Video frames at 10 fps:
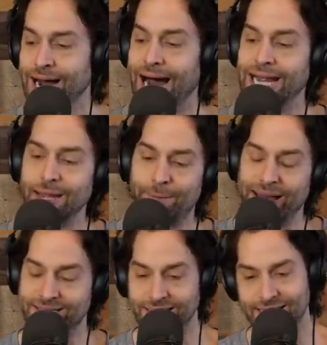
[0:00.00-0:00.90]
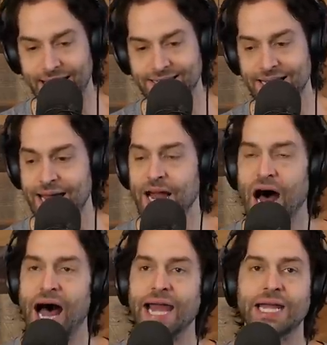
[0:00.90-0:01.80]
I get past the TSA,
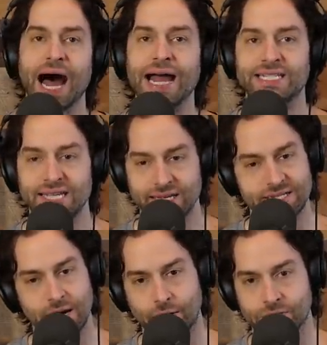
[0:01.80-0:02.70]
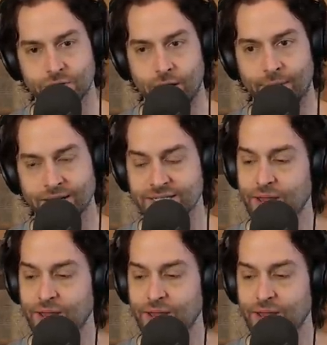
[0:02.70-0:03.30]
I see the sucker Starbucks.